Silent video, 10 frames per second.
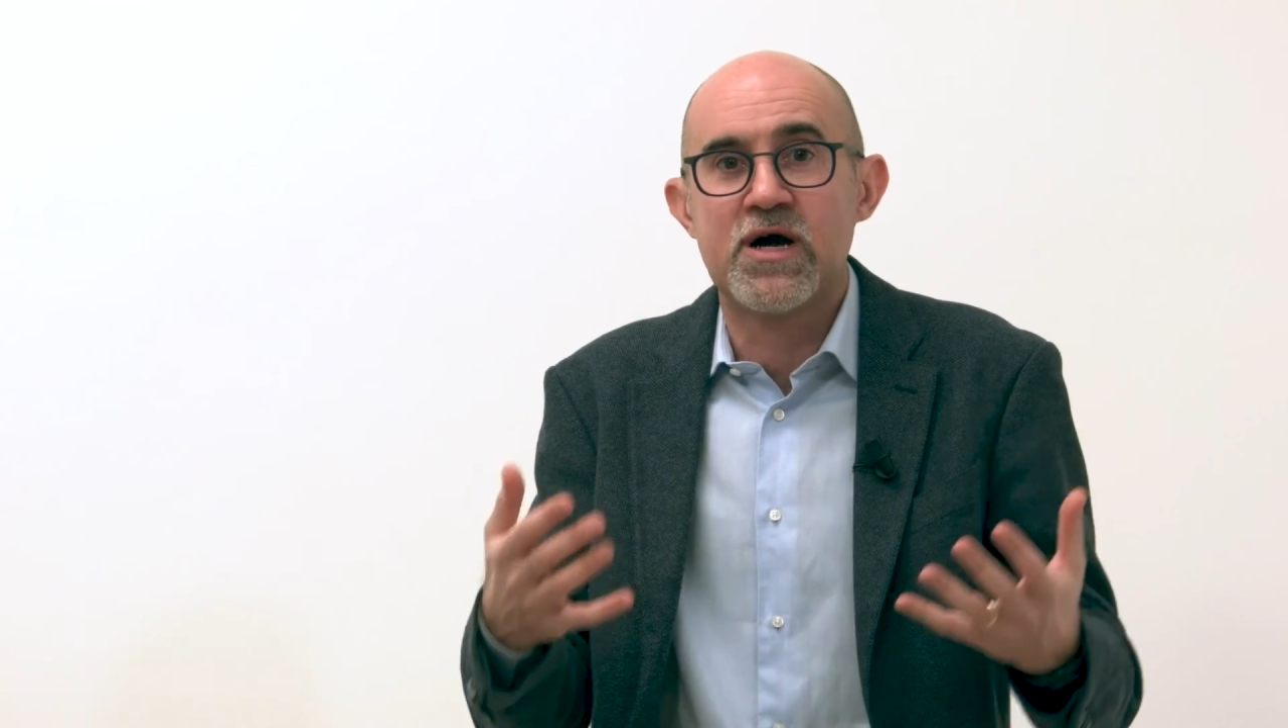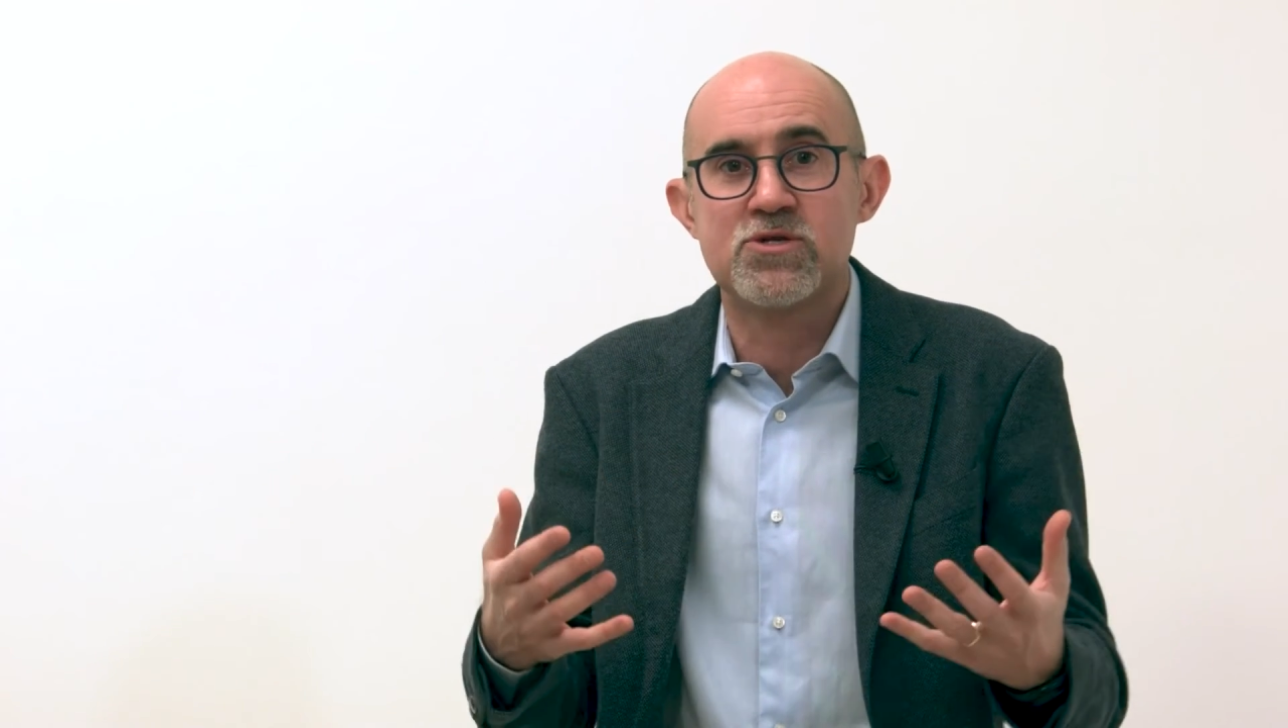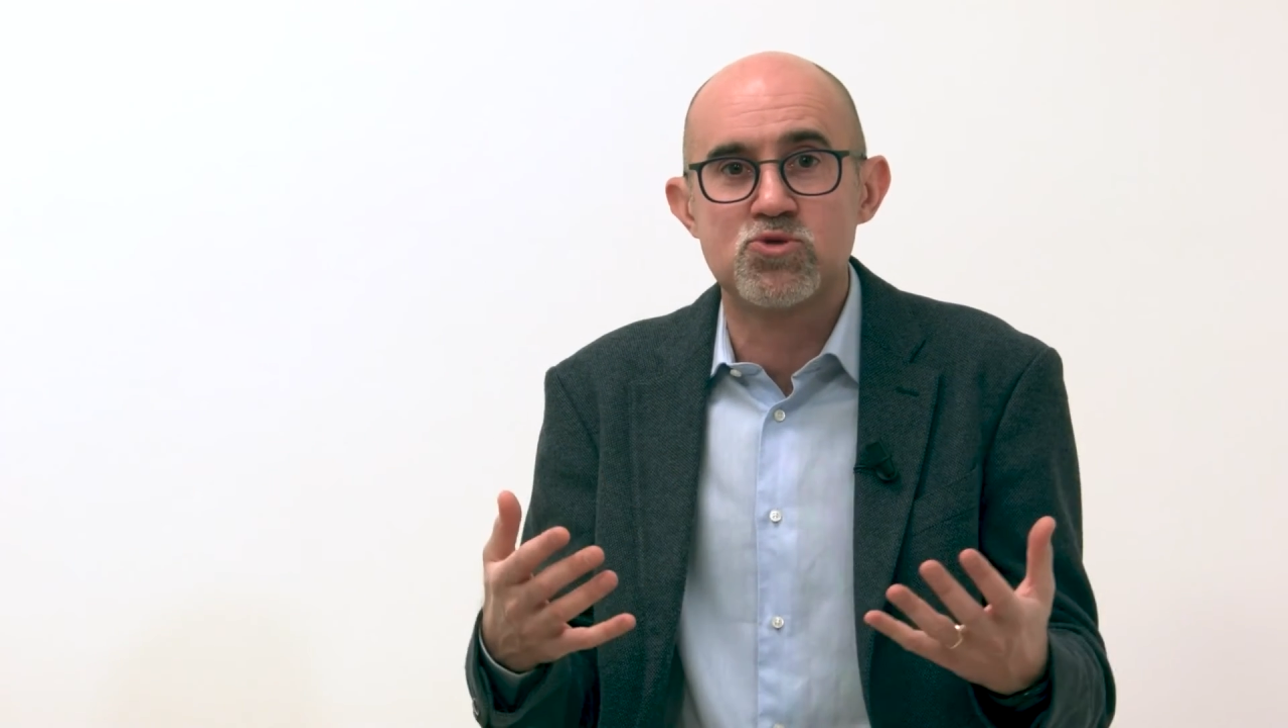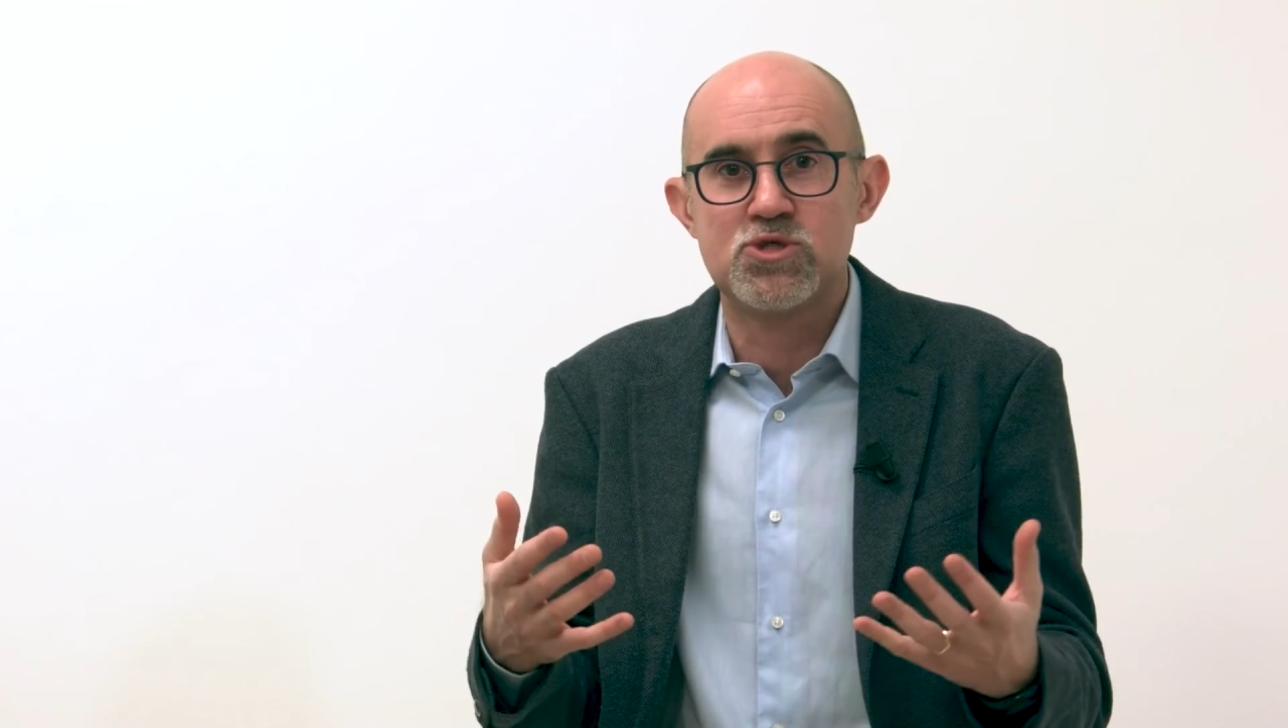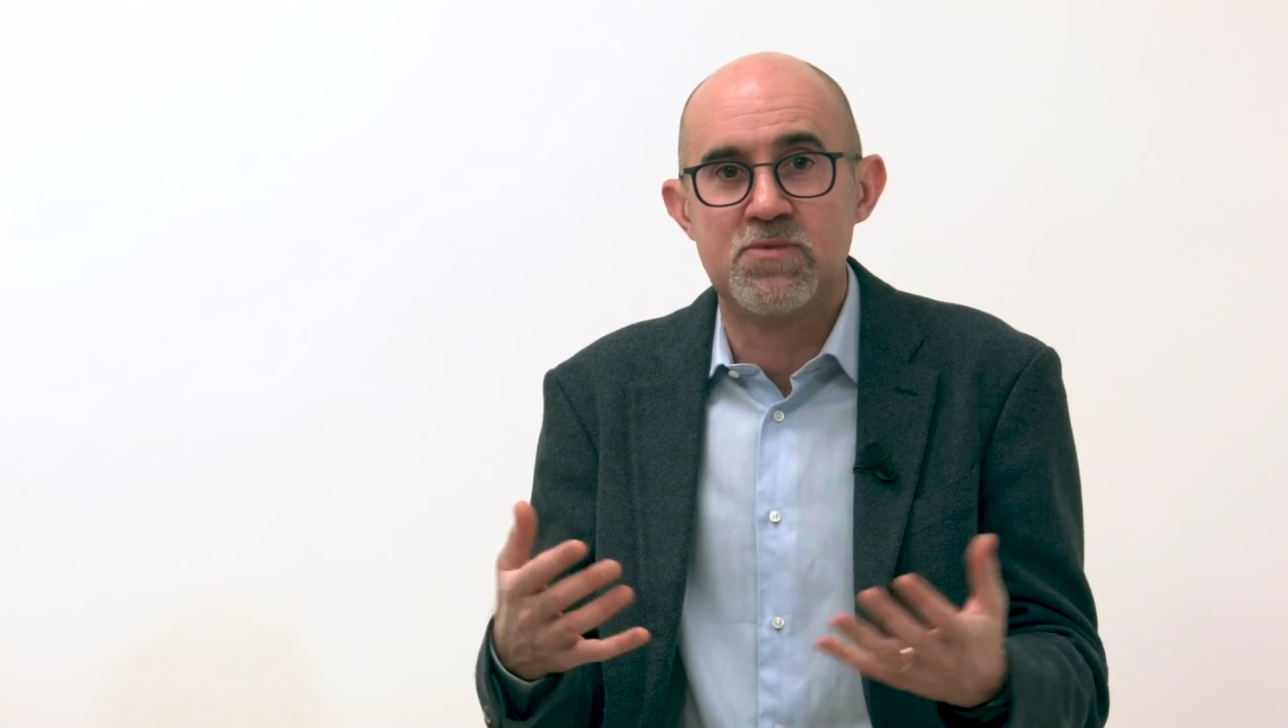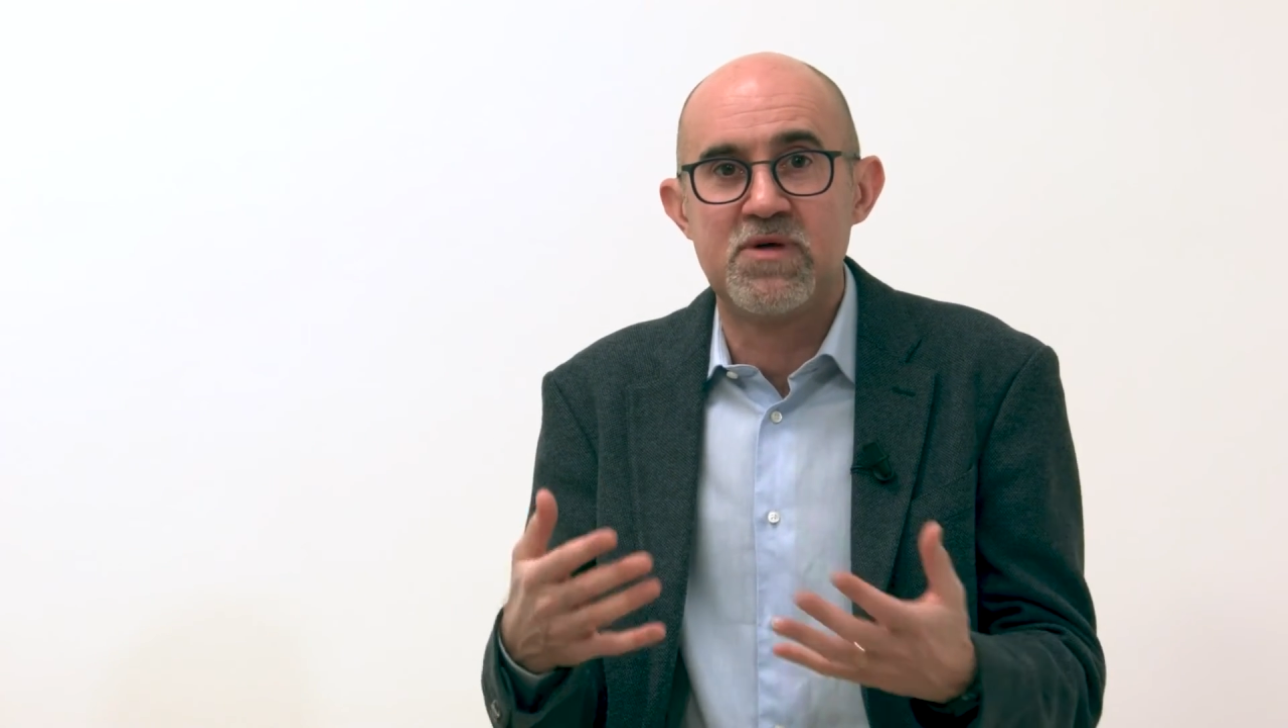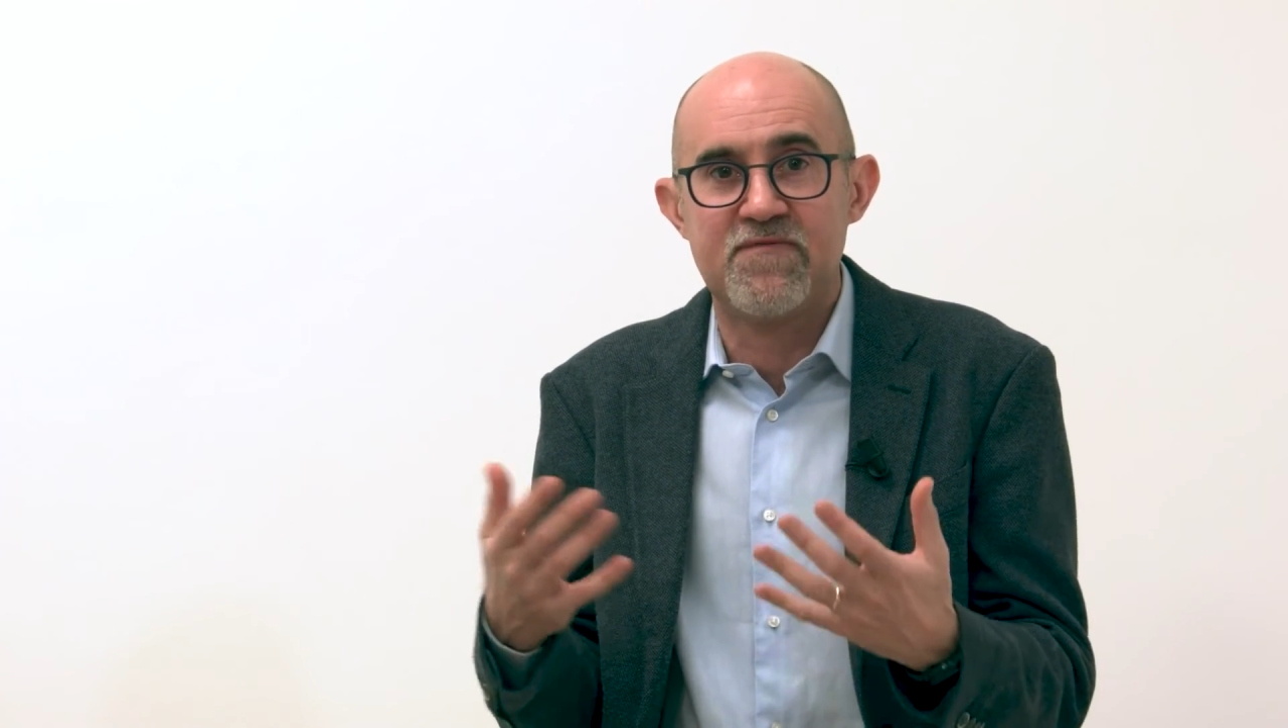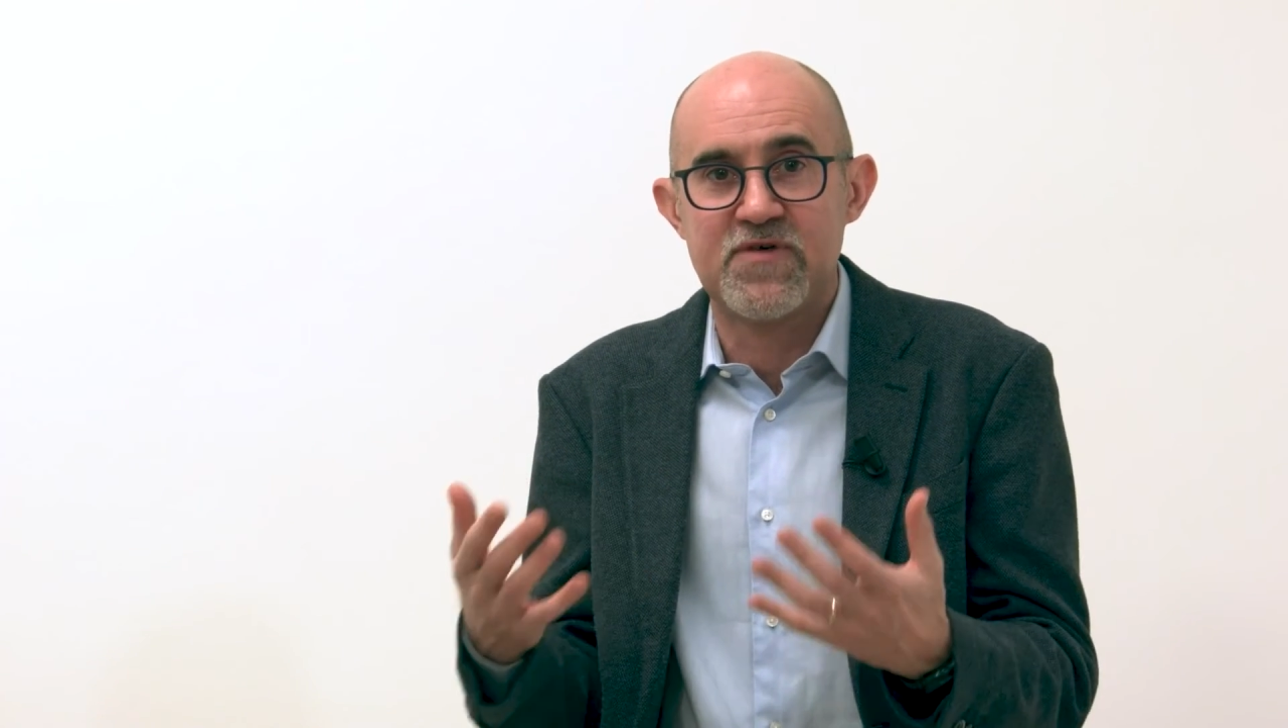reached